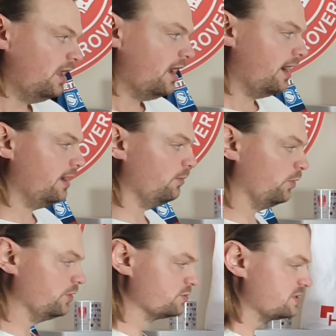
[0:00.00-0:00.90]
We're
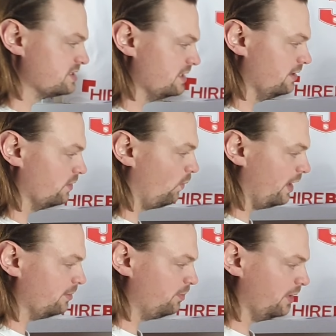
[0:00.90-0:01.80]
used to seeing the
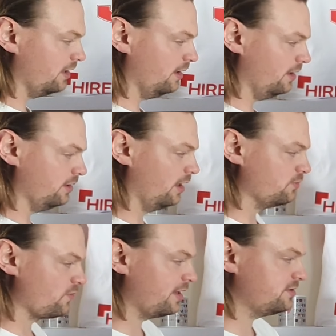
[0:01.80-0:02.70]
white bit in
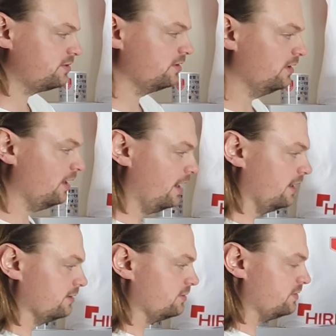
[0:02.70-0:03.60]
red
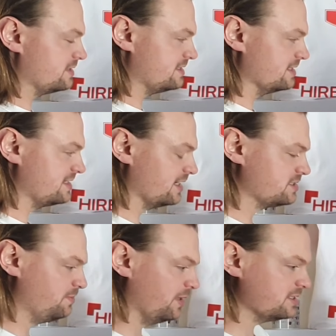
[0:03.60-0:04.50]
and the
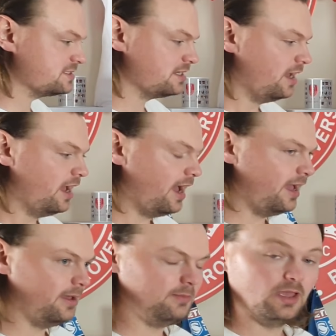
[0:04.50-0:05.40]
text bits
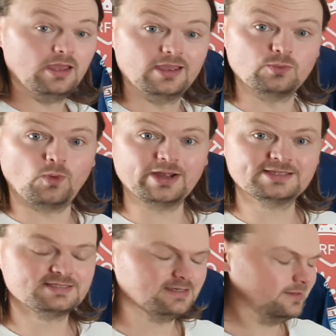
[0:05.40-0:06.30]
in
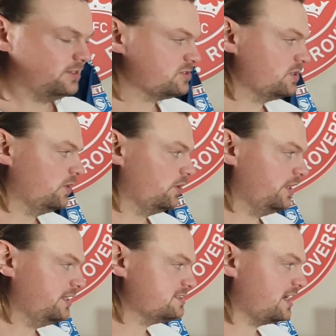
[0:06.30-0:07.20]
white. So
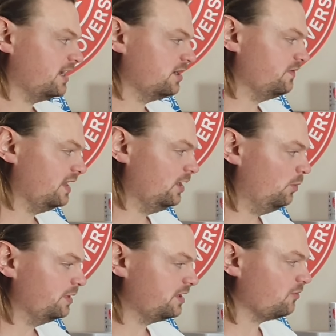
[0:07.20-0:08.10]
it is kind of a little
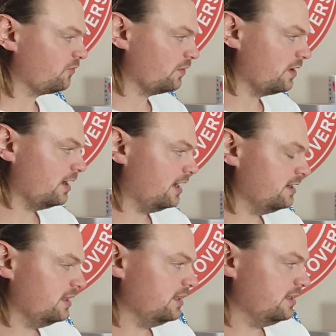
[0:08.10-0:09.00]
bit different, and
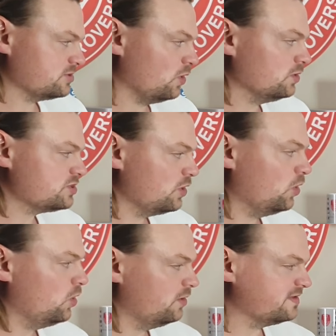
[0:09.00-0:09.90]
it's also
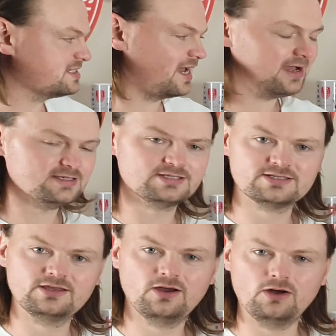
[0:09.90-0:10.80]
oversized
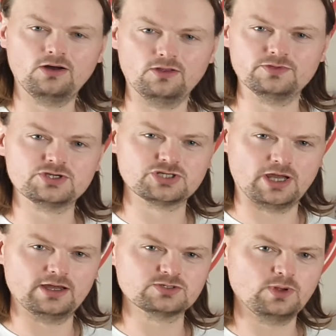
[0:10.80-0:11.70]
on this
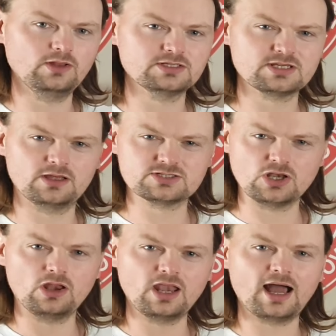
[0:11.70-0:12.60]
shirt as well. It's a
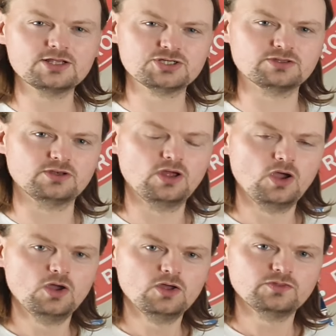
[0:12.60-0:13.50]
lot larger than
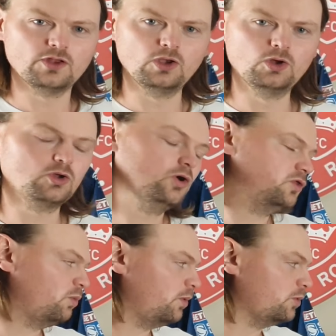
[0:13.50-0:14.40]
the logo
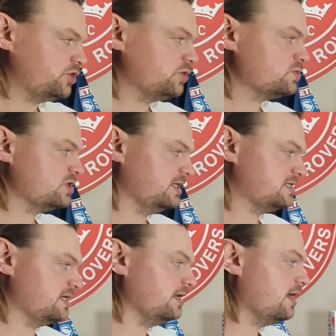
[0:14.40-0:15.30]
that we would usually
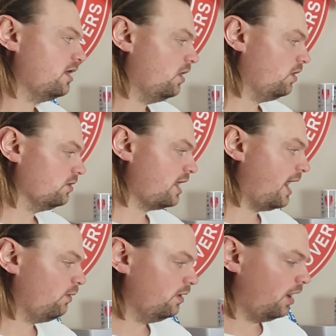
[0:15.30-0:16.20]
see on
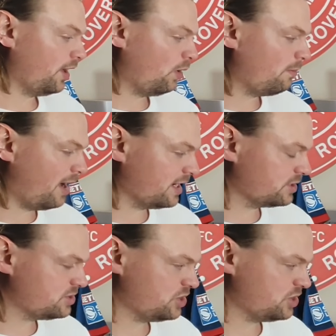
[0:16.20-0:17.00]
our match